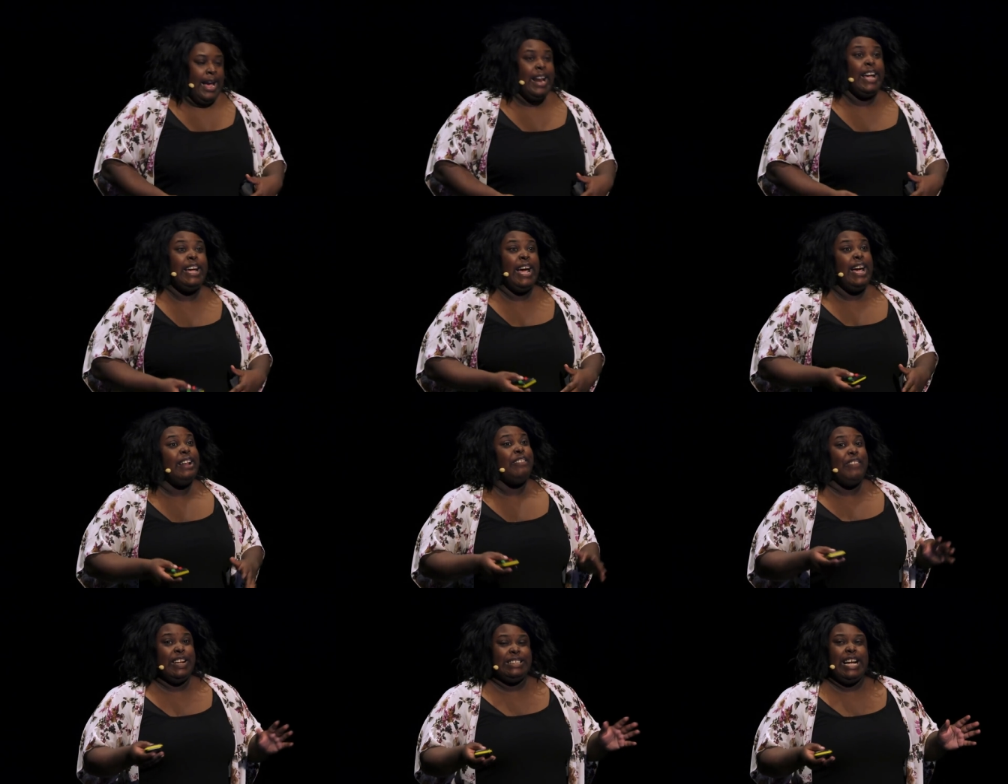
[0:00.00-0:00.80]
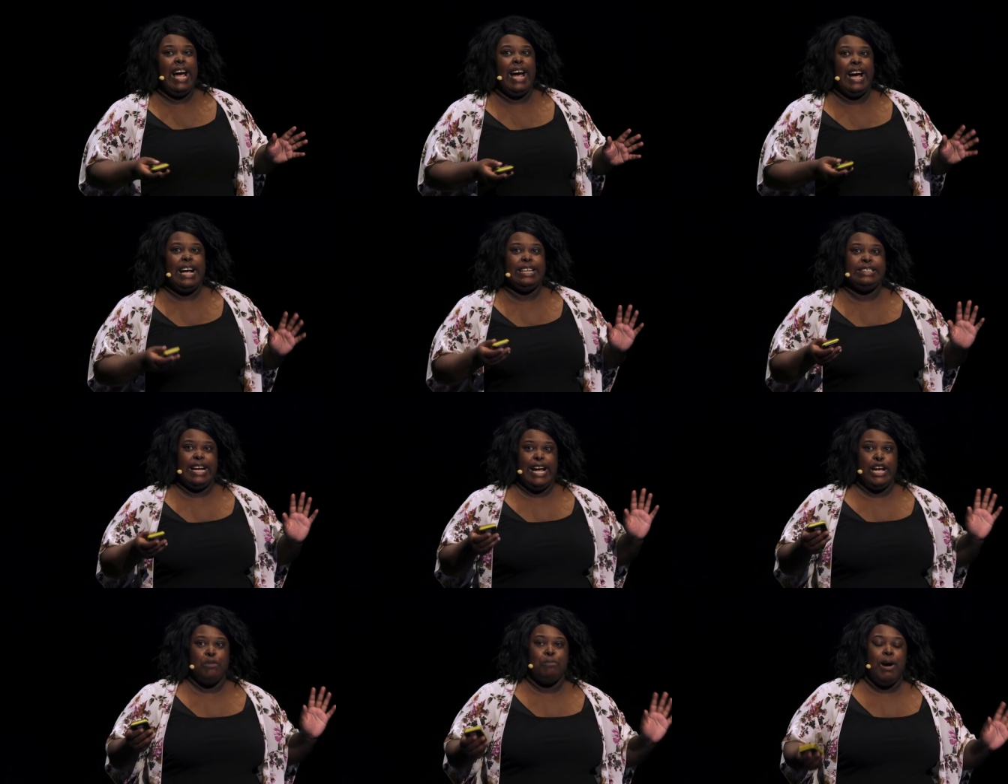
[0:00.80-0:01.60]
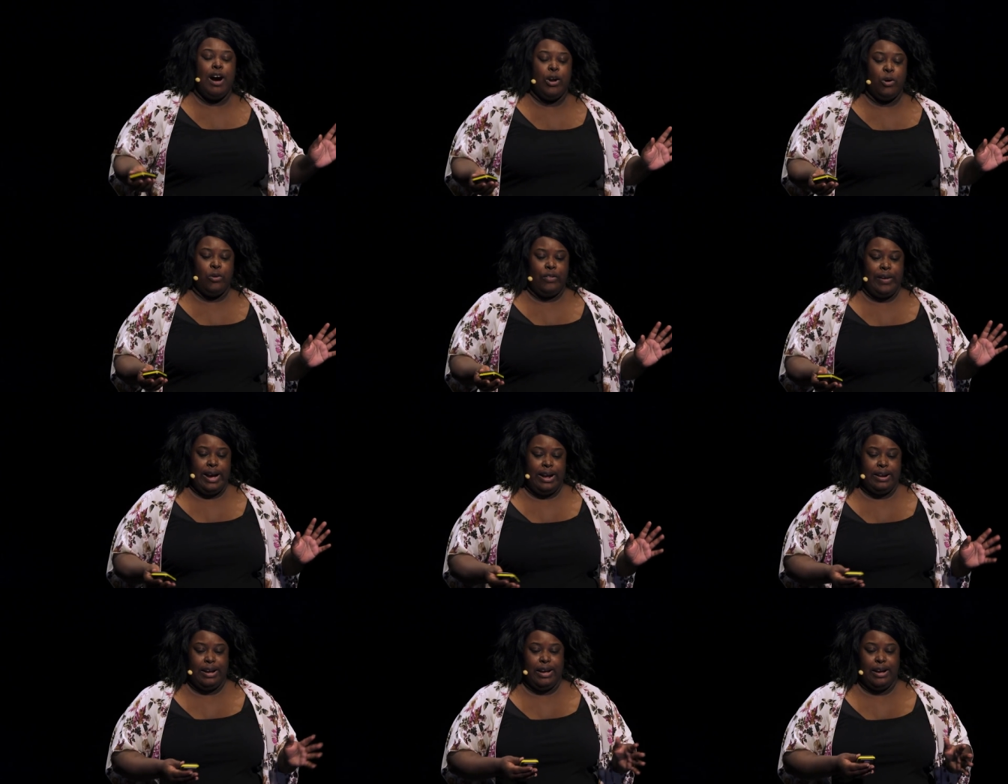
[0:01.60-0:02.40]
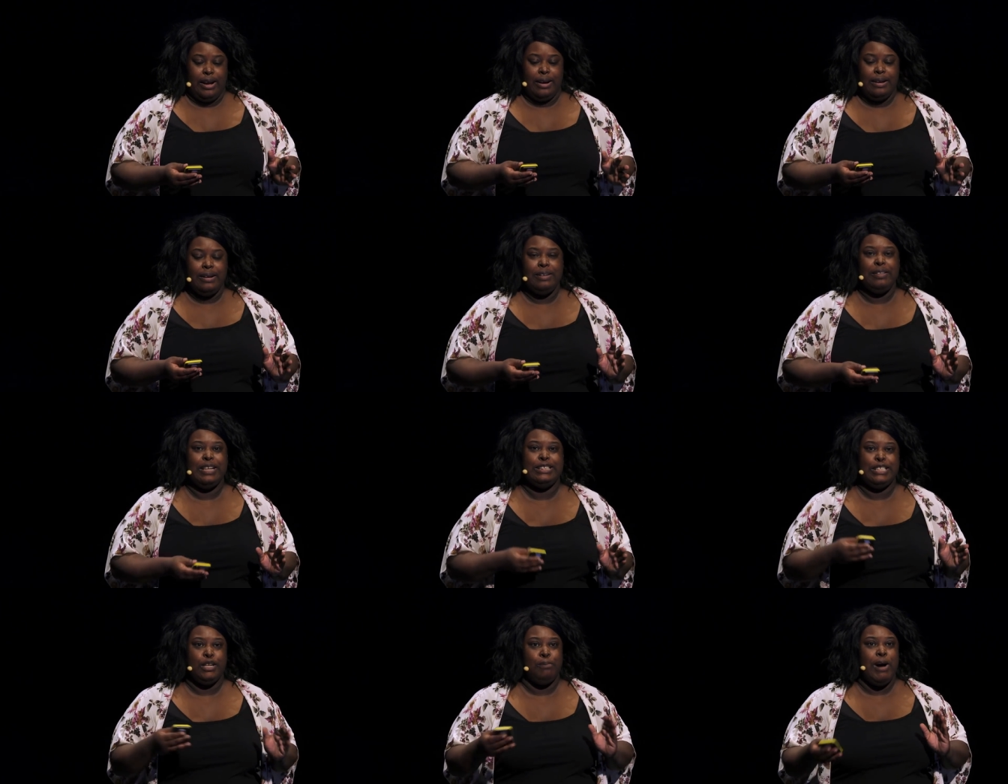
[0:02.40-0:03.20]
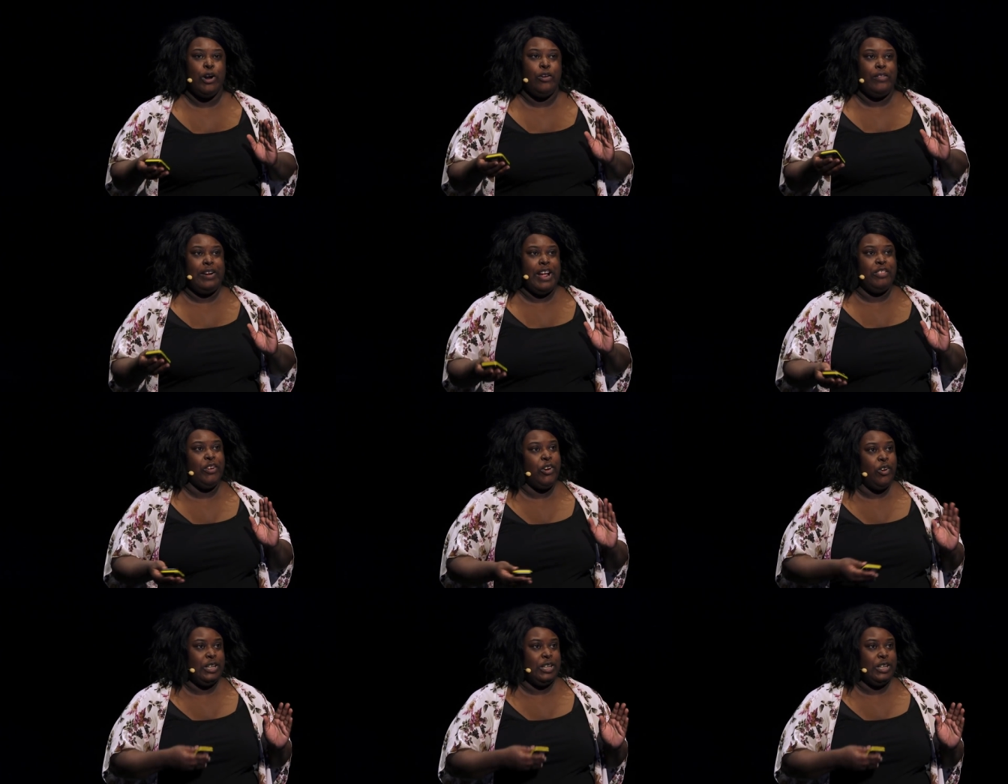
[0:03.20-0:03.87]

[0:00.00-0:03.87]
And again, this has a model that, this is a model that Nathan